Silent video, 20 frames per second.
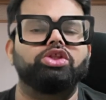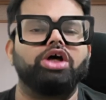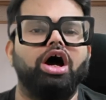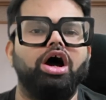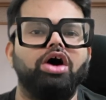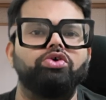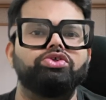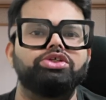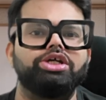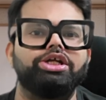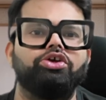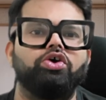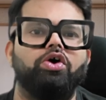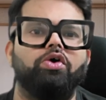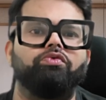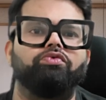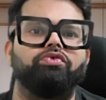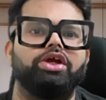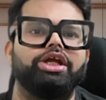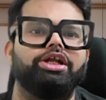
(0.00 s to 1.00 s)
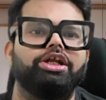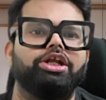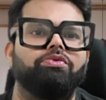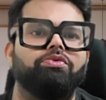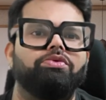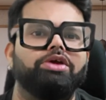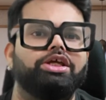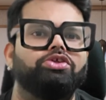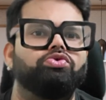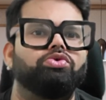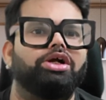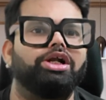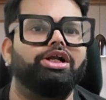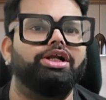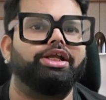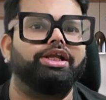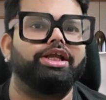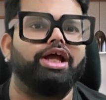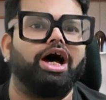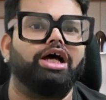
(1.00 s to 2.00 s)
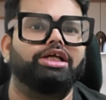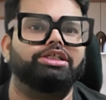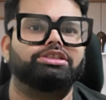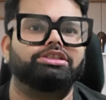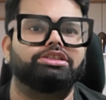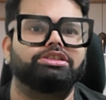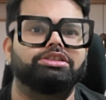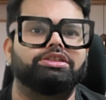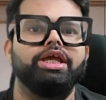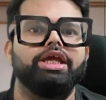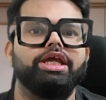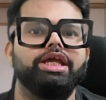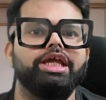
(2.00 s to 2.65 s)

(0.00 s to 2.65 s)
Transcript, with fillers: thousands of individual tasks,